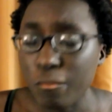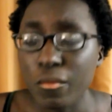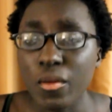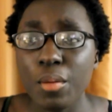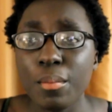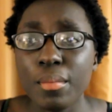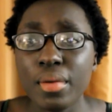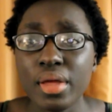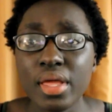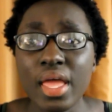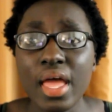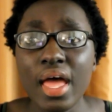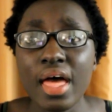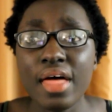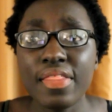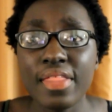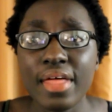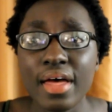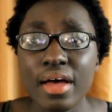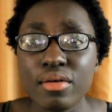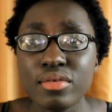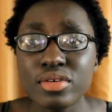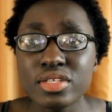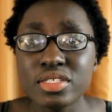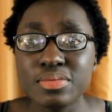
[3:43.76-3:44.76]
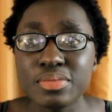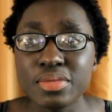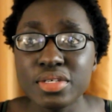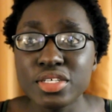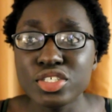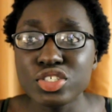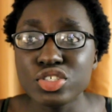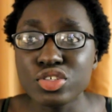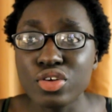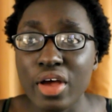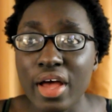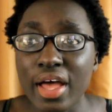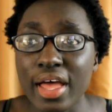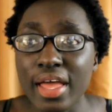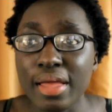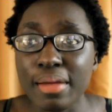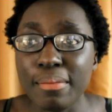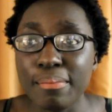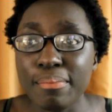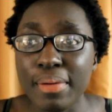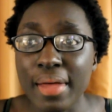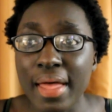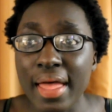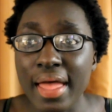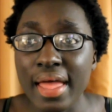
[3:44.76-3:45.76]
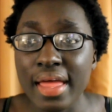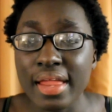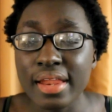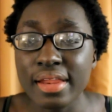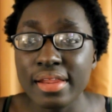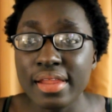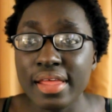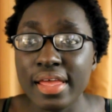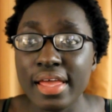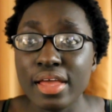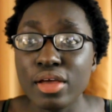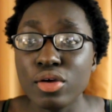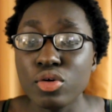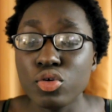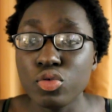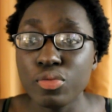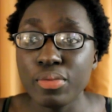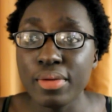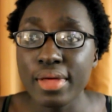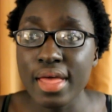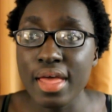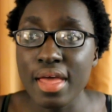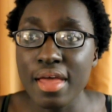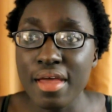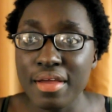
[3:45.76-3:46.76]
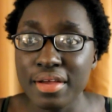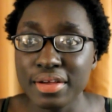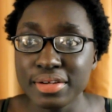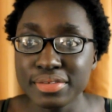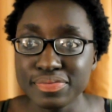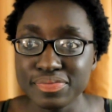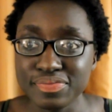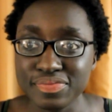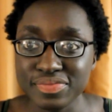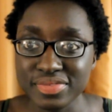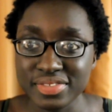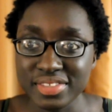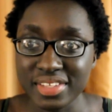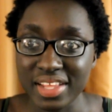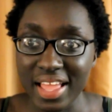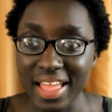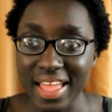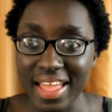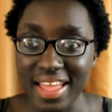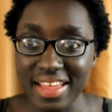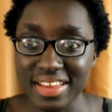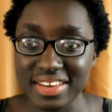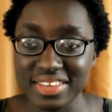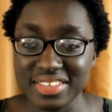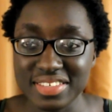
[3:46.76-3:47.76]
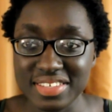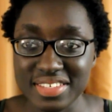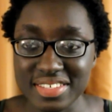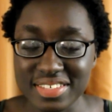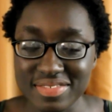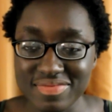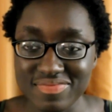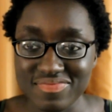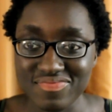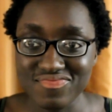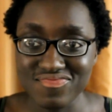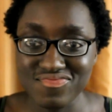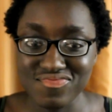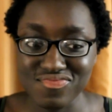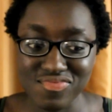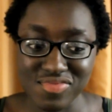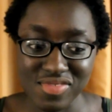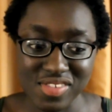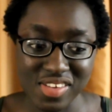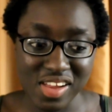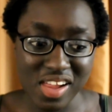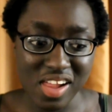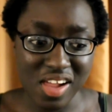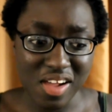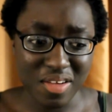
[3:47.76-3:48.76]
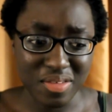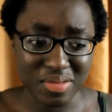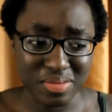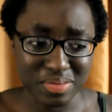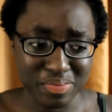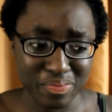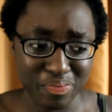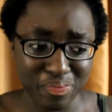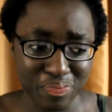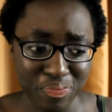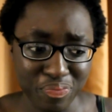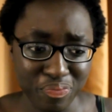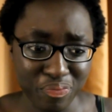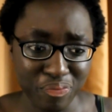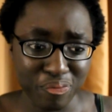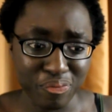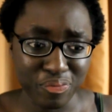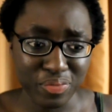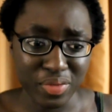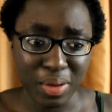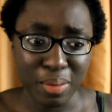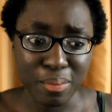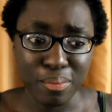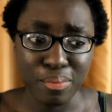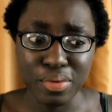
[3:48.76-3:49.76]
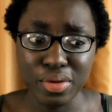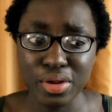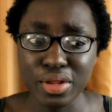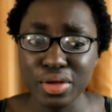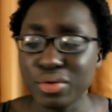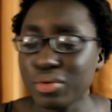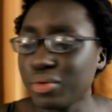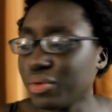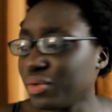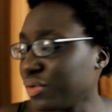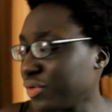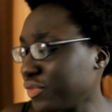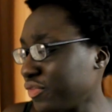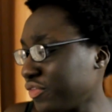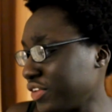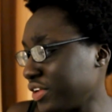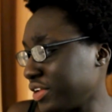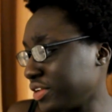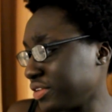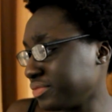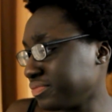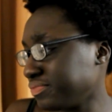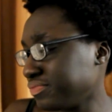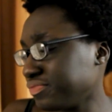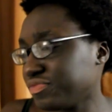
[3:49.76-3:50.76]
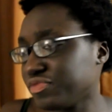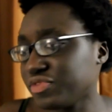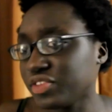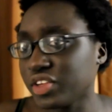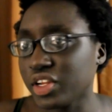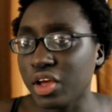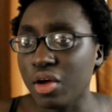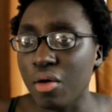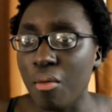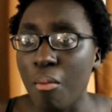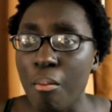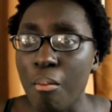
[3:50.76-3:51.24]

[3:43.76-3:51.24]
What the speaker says: But yeah, that was me trying pan de ube, and yeah, pretty cool, fun video.